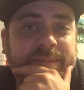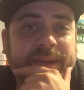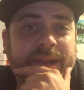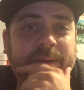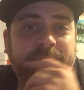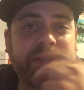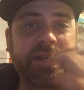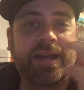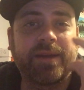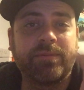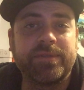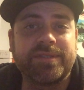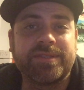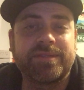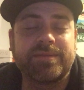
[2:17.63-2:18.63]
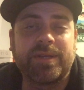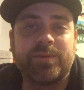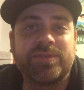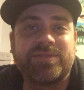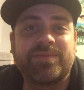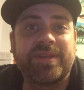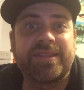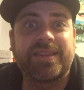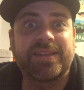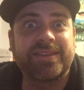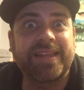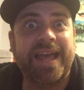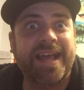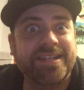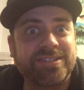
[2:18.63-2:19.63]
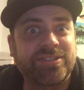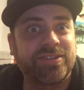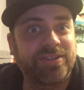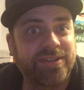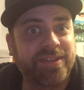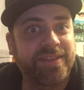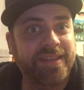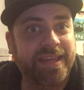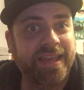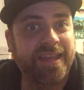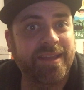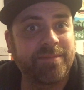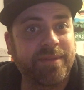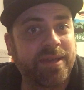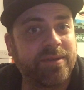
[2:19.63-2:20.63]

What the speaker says: But I mean, it was the last turn of the game.